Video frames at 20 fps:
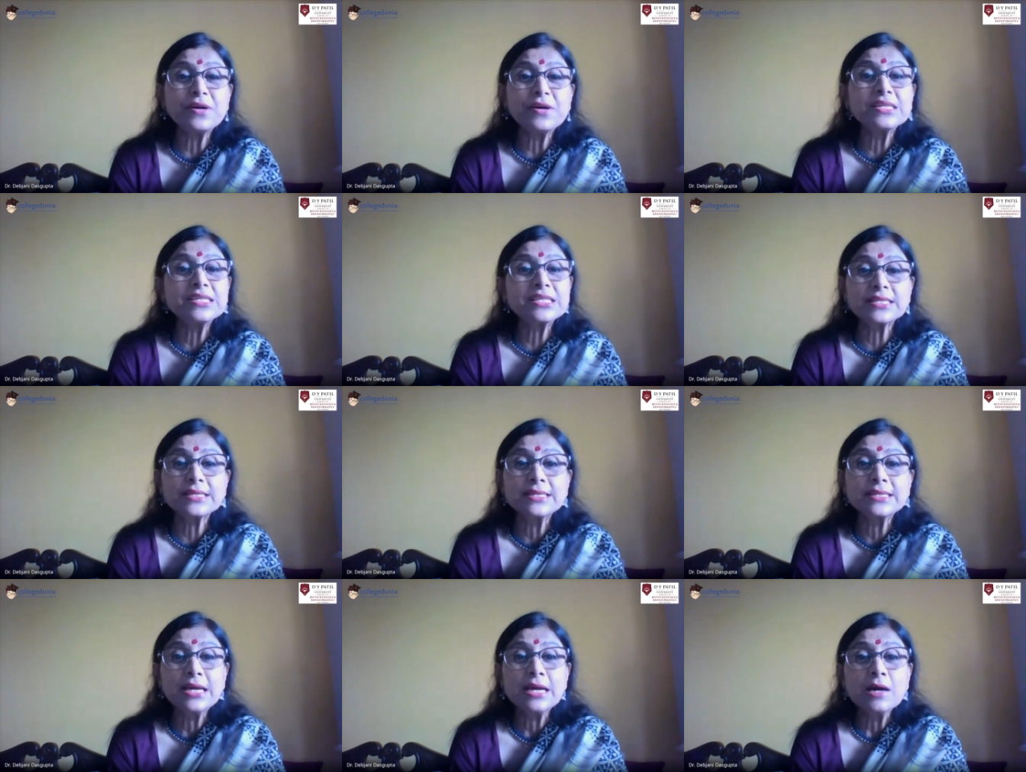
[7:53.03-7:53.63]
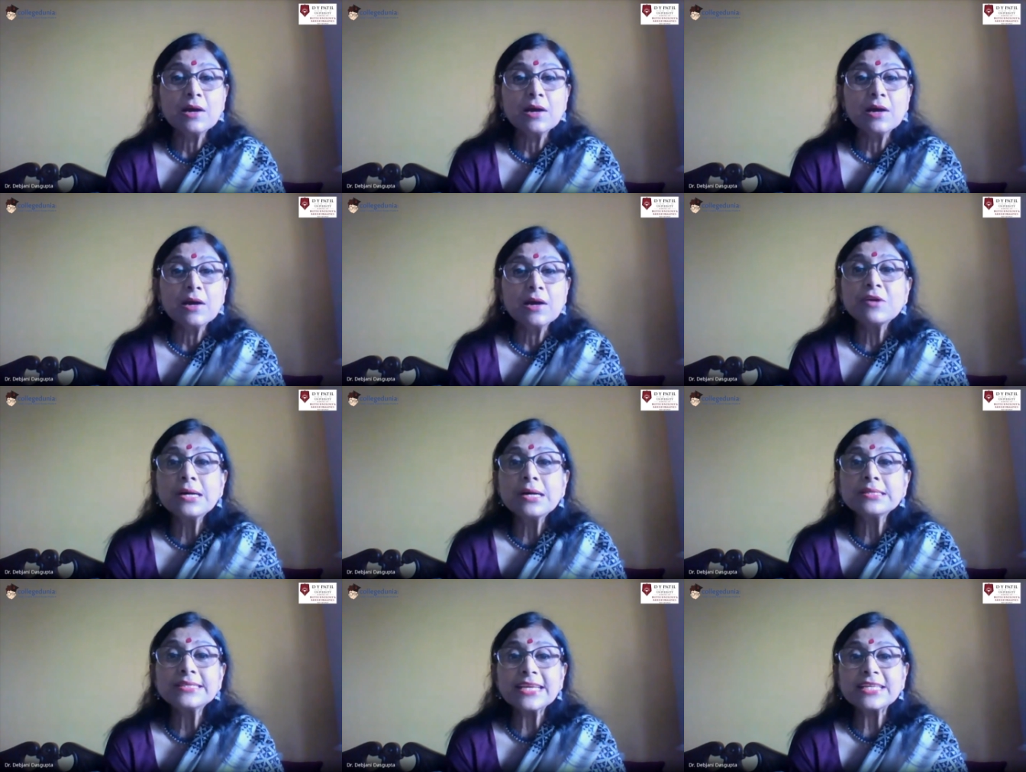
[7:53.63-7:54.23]
First,
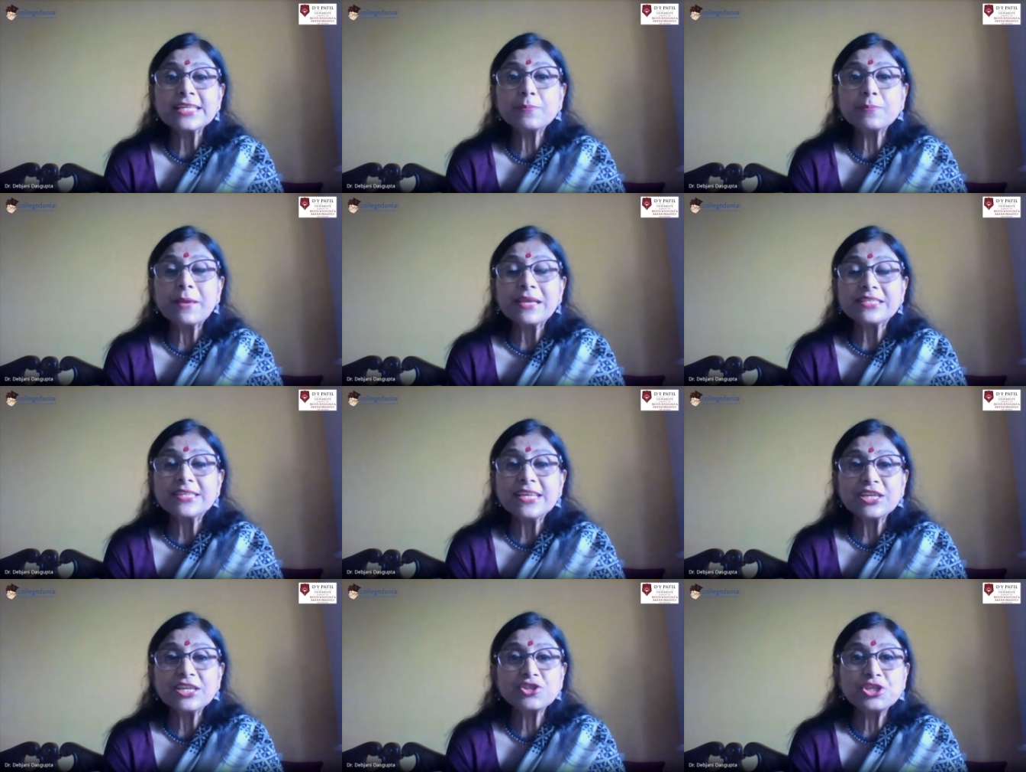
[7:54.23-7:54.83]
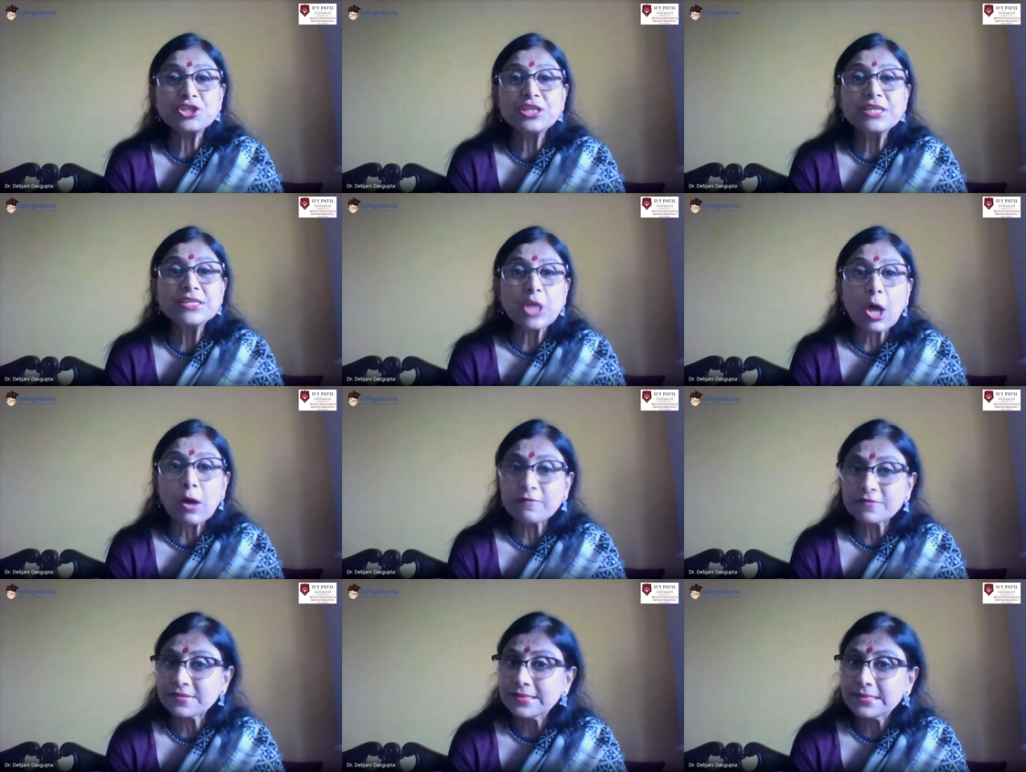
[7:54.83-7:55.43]
first expectation is
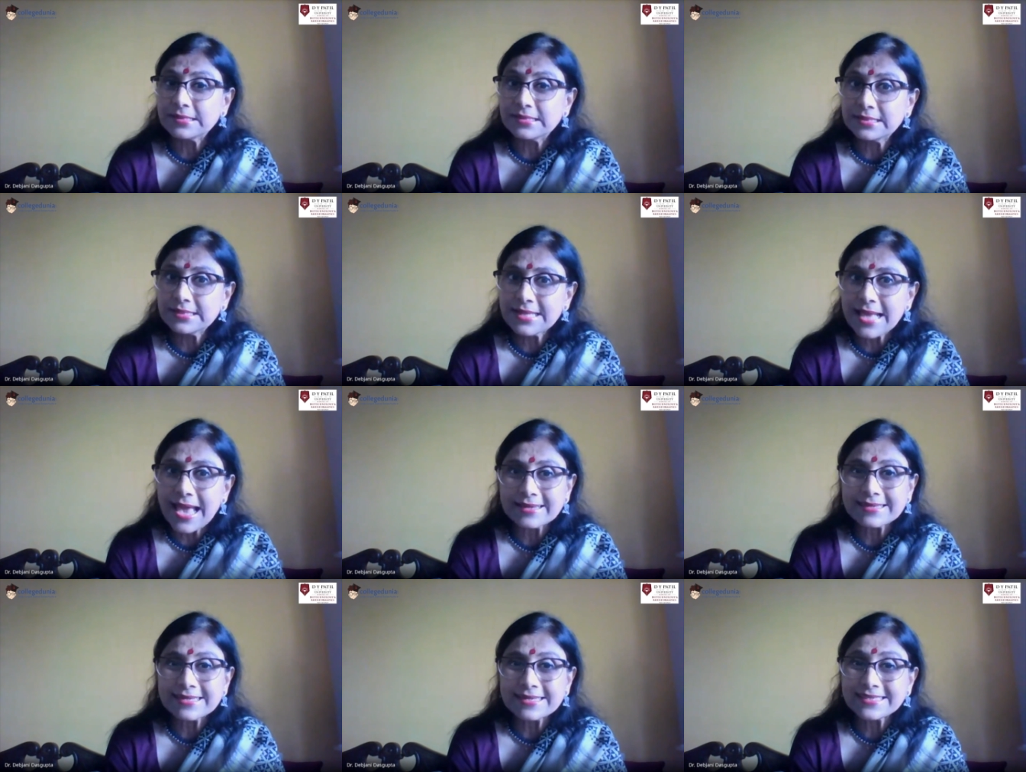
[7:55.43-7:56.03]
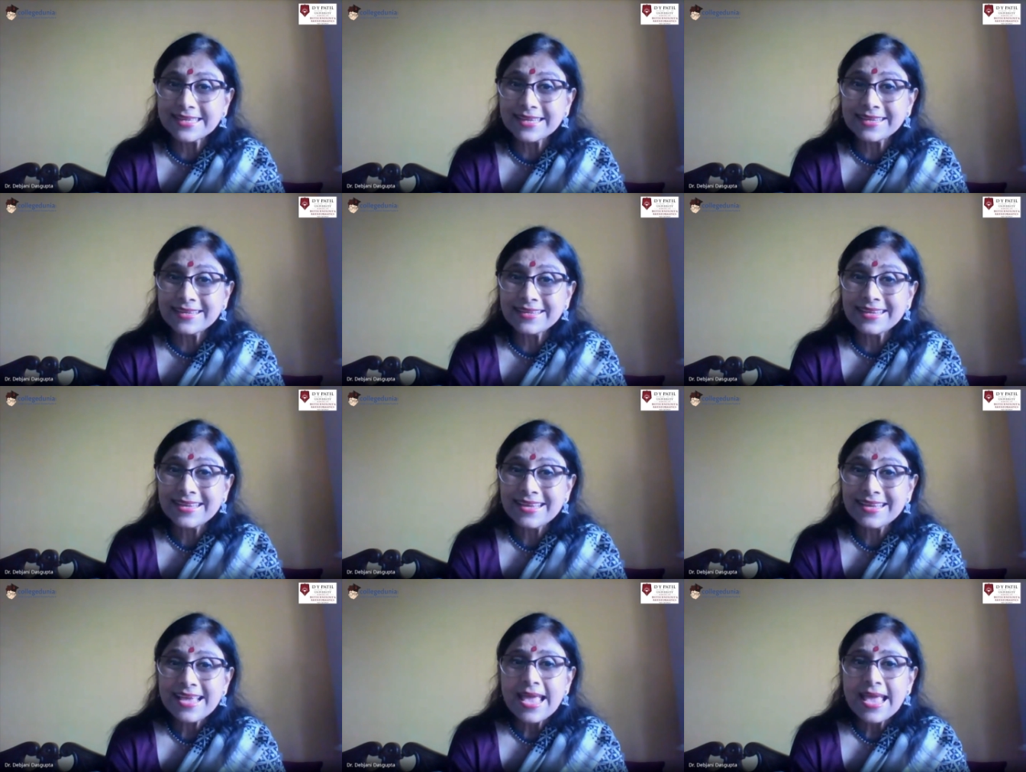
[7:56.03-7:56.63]
of sincerity,
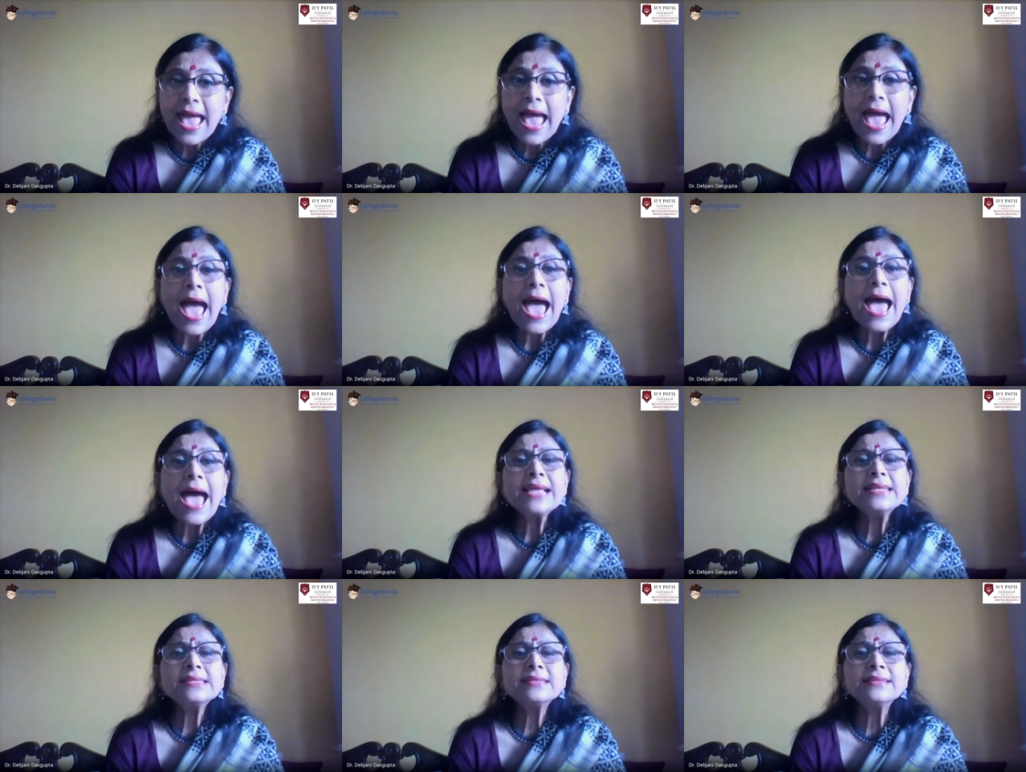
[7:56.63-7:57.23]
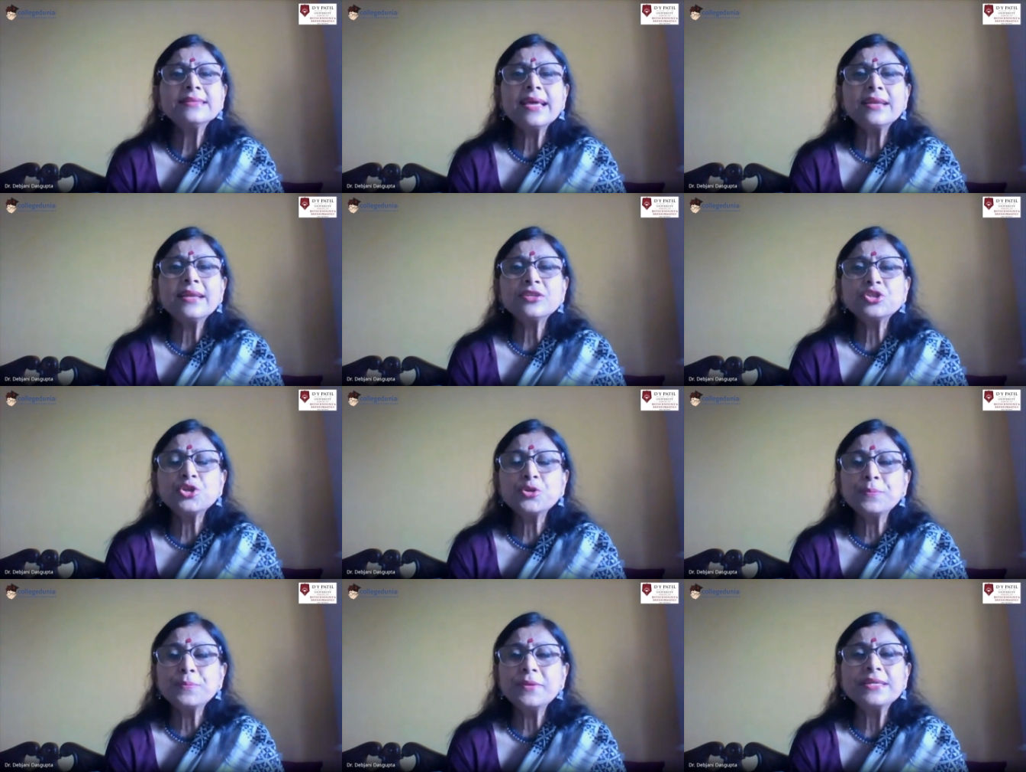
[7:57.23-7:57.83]
and there
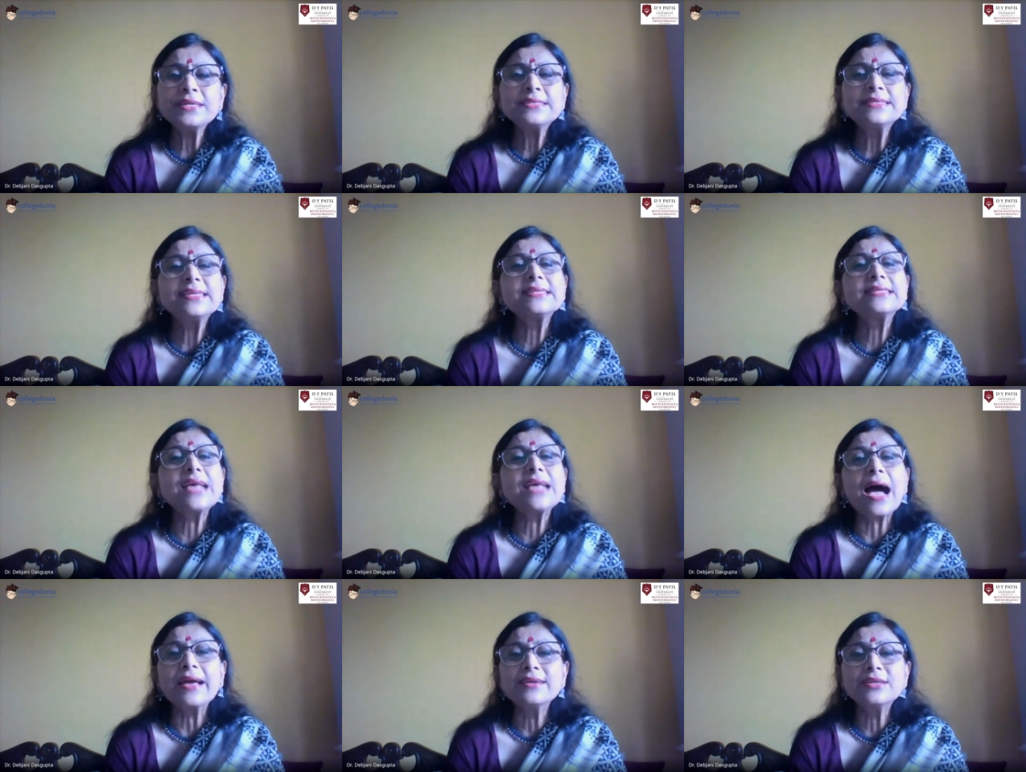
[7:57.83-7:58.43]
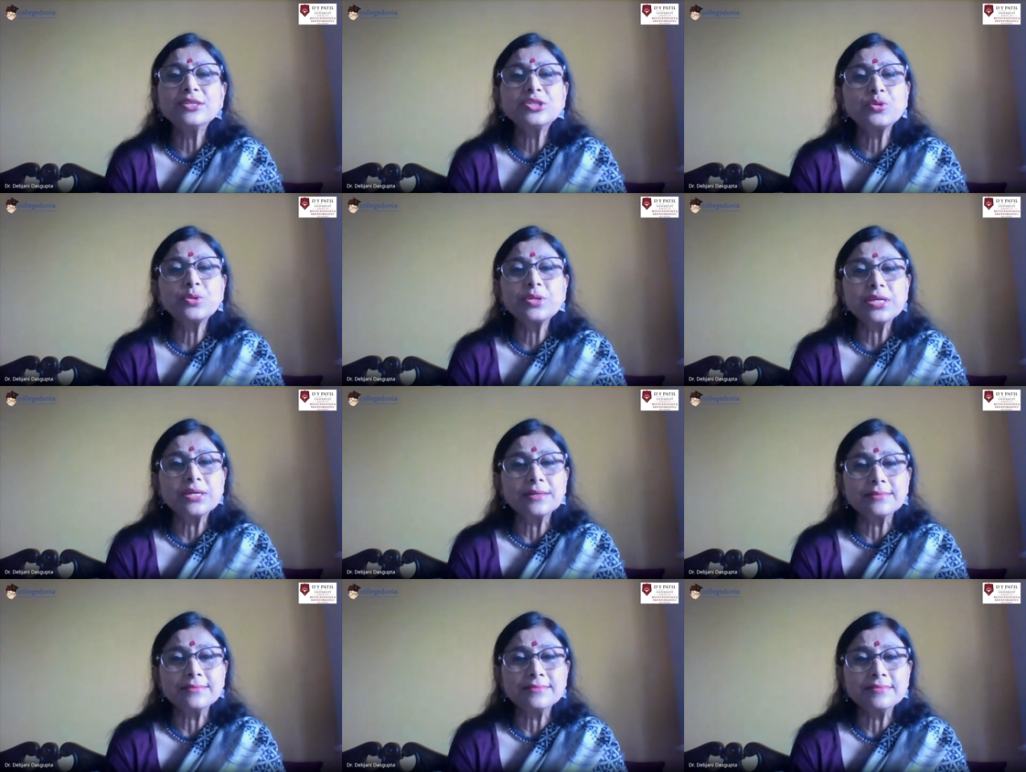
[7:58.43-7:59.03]
should be a desire to
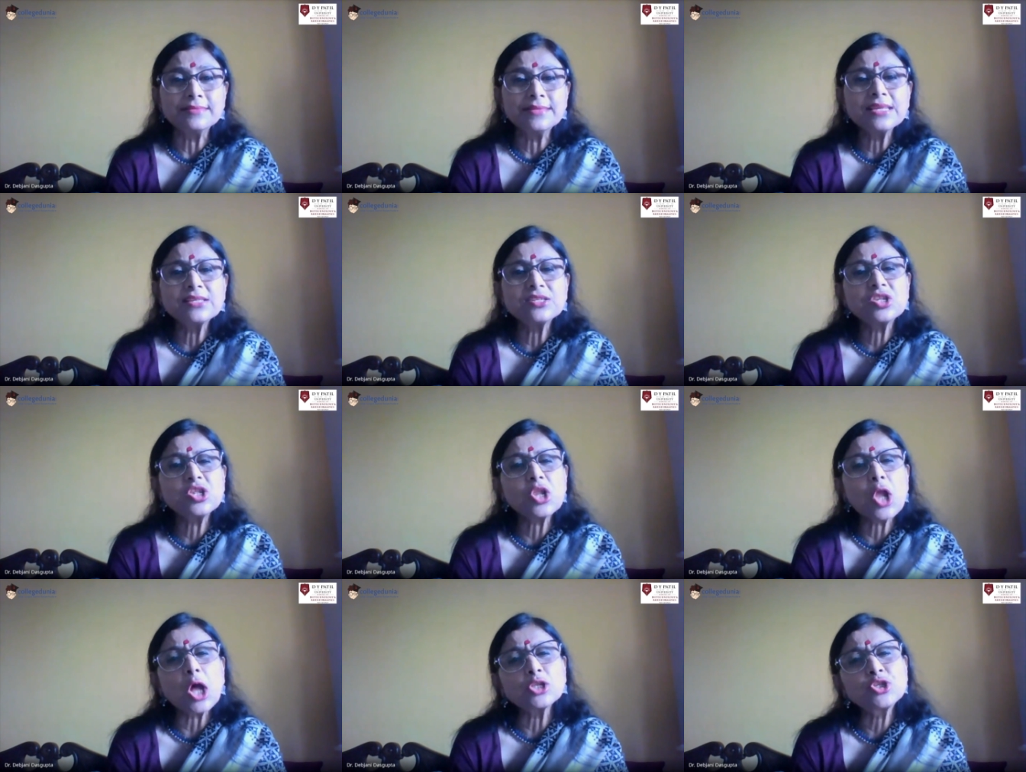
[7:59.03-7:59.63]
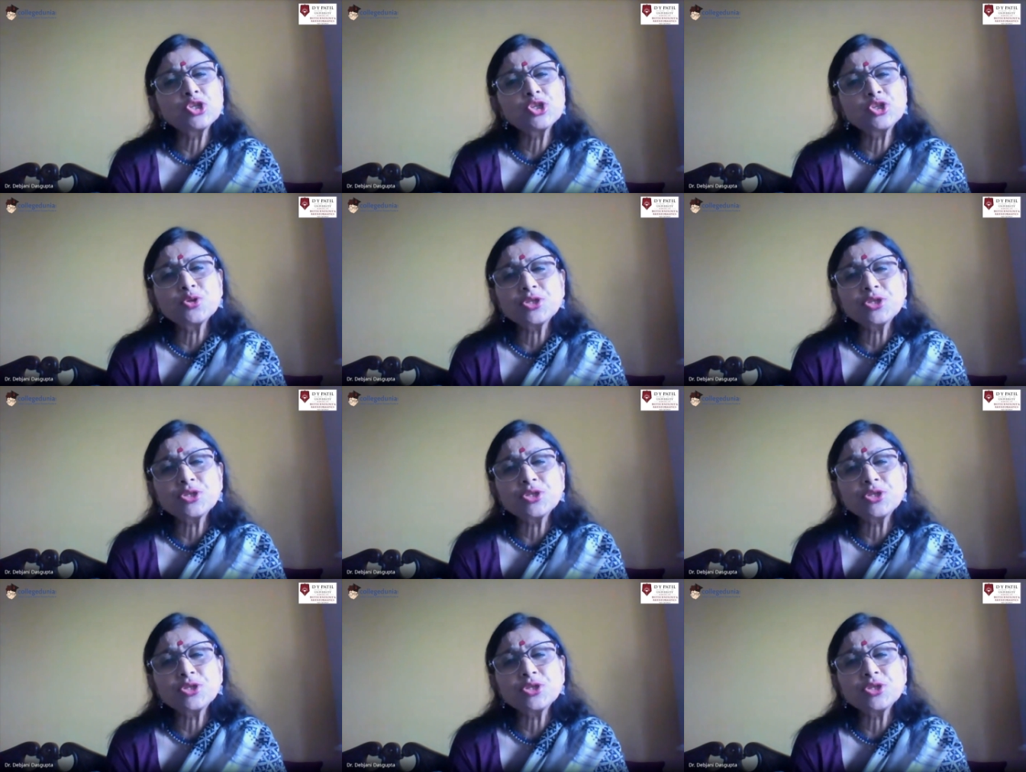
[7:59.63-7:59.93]
learn. There's lots